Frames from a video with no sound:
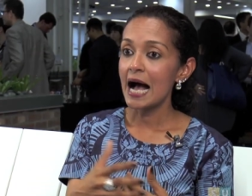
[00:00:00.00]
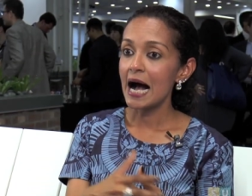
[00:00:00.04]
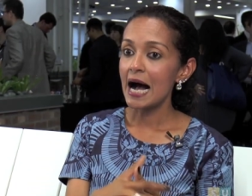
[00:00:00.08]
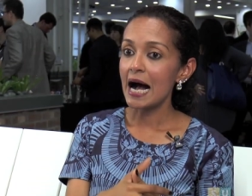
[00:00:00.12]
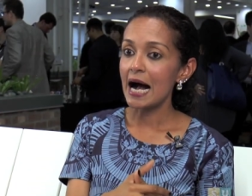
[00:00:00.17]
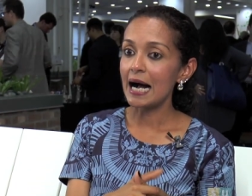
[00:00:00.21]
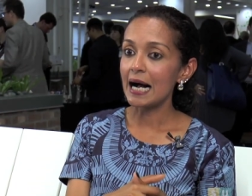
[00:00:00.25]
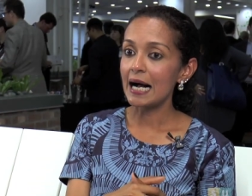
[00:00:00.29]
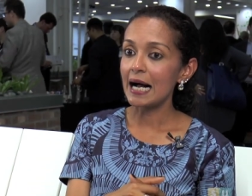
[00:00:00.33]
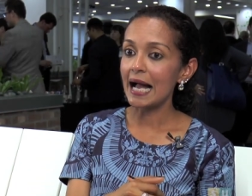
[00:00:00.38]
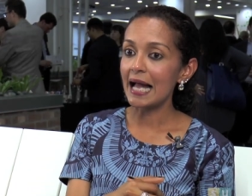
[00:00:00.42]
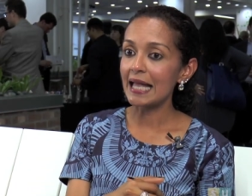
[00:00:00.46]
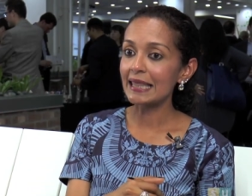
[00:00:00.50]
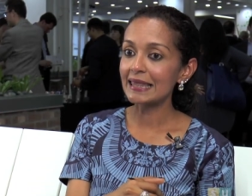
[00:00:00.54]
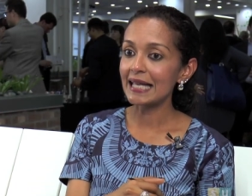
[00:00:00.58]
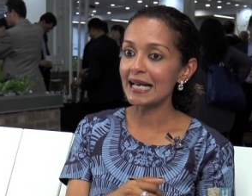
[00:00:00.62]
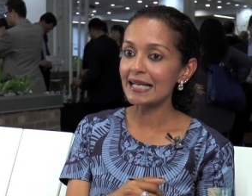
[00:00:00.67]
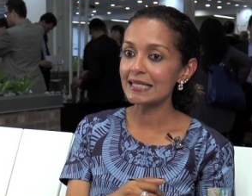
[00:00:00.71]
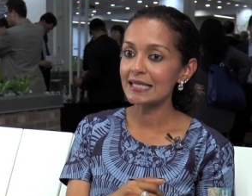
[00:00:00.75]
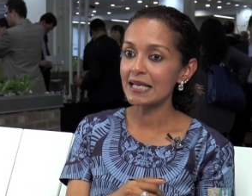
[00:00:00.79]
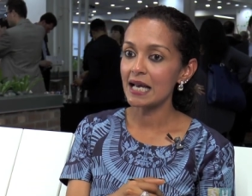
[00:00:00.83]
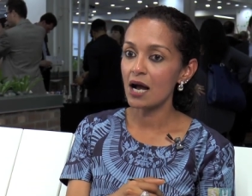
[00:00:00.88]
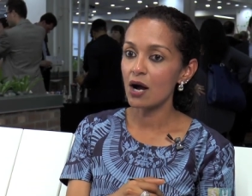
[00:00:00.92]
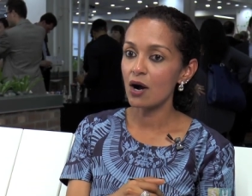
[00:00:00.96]
Uh, and
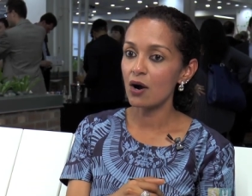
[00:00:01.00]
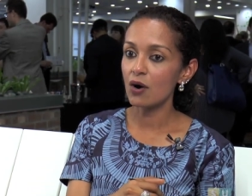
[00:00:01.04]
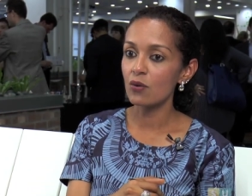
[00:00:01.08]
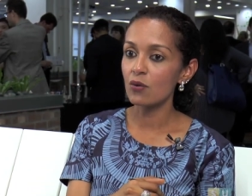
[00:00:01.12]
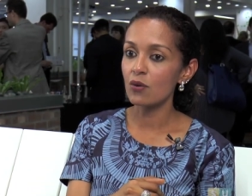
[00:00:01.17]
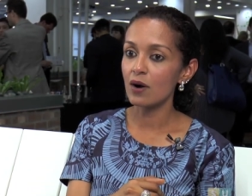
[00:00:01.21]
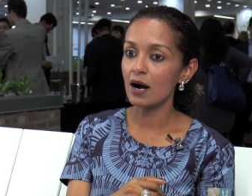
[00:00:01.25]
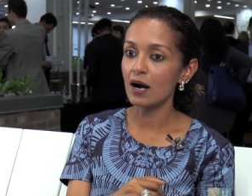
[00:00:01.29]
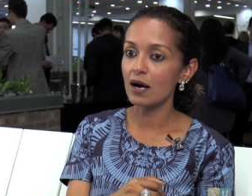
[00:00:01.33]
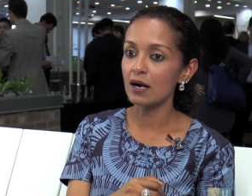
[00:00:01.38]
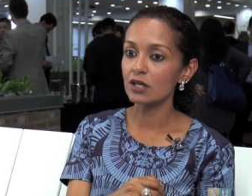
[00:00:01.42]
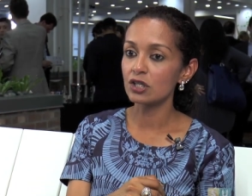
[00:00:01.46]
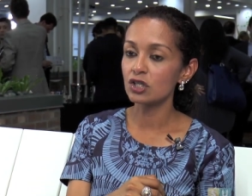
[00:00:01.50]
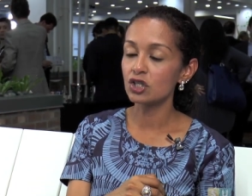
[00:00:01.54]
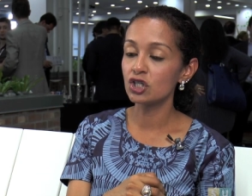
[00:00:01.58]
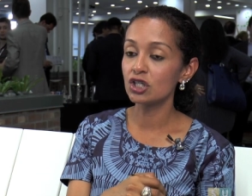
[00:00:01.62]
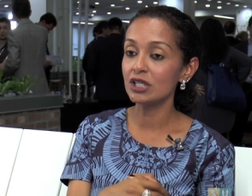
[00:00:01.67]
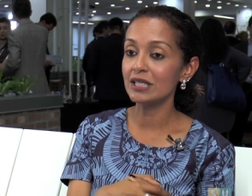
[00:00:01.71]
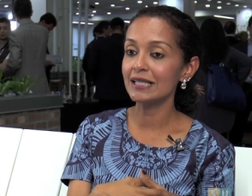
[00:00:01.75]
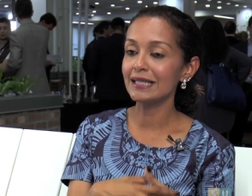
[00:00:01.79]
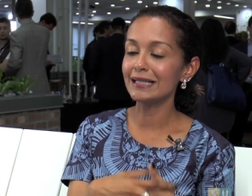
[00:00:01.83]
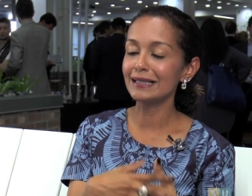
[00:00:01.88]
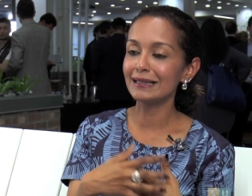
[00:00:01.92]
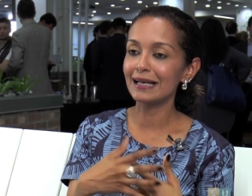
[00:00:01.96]
that's how uh,
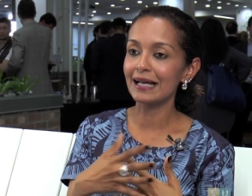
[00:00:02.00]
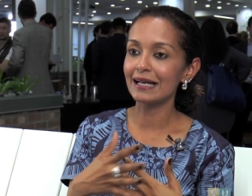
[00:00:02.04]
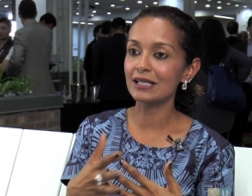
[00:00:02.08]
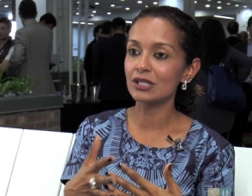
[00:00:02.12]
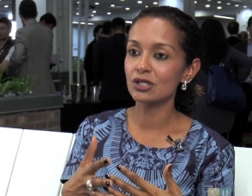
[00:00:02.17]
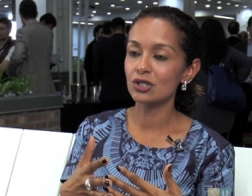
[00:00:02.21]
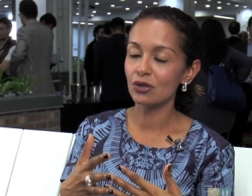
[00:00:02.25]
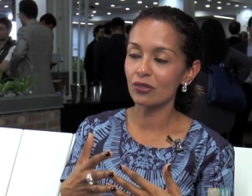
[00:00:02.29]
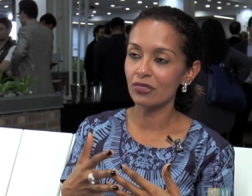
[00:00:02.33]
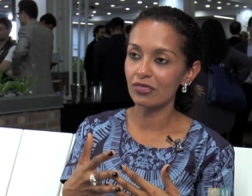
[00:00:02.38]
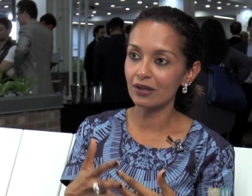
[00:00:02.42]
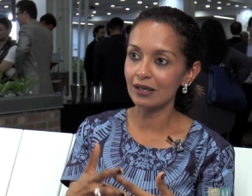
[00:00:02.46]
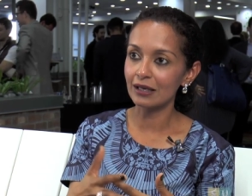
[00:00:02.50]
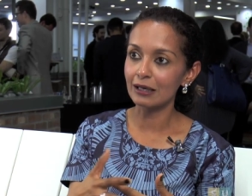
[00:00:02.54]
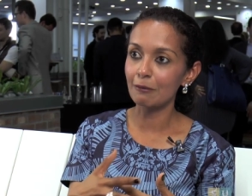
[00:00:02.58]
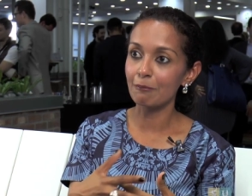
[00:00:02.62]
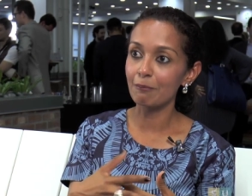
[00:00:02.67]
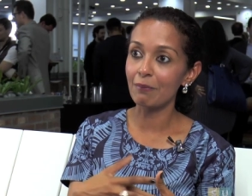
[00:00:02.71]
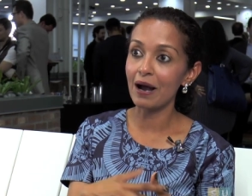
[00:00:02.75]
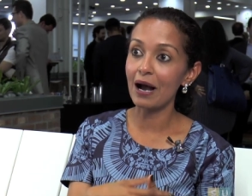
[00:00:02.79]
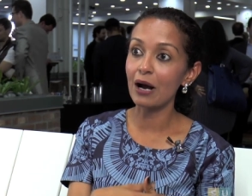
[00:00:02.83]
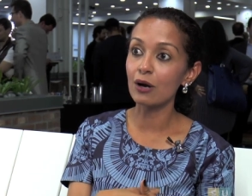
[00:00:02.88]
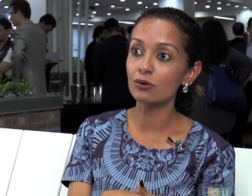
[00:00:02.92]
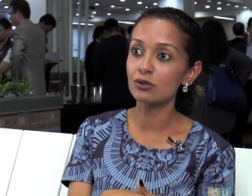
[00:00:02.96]
GE likes to think
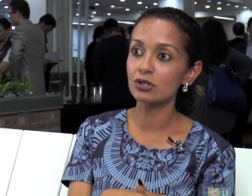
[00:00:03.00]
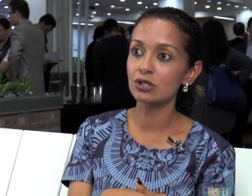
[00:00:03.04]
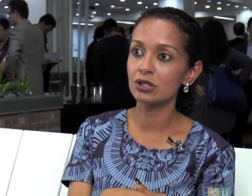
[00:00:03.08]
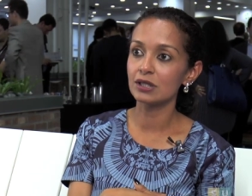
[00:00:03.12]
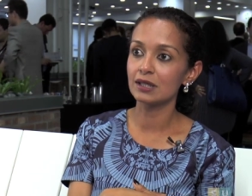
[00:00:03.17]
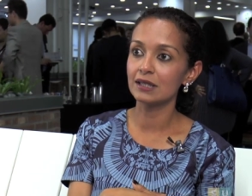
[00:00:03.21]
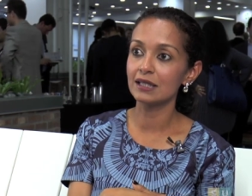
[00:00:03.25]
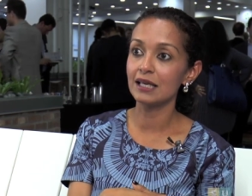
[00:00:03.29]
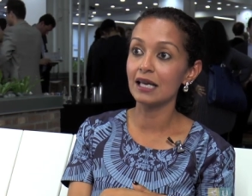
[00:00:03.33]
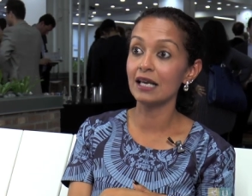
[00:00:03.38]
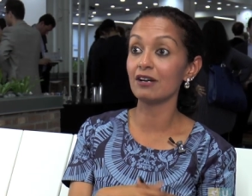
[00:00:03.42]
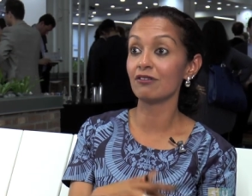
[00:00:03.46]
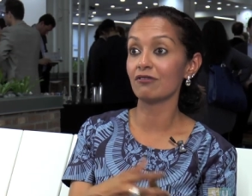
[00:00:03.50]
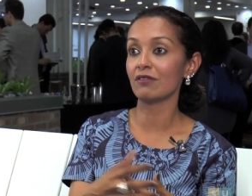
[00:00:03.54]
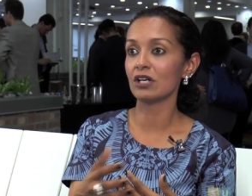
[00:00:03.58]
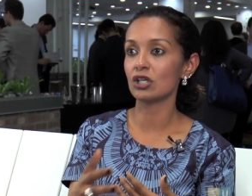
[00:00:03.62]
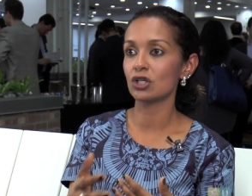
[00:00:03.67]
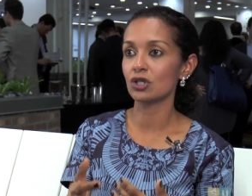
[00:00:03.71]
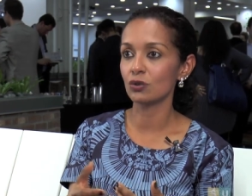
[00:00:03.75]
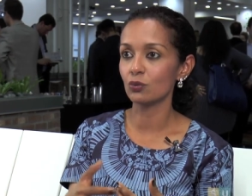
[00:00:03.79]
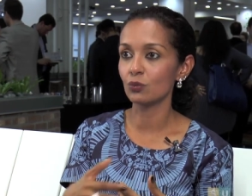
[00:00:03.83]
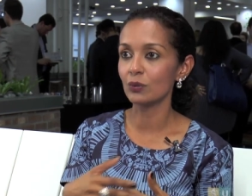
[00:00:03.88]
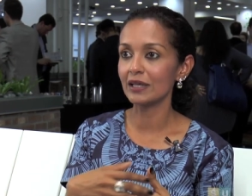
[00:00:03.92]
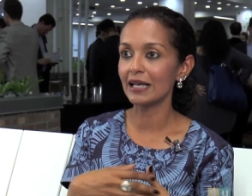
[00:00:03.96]
about
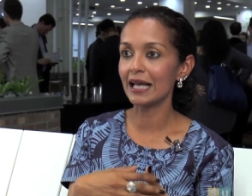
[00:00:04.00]
innovation.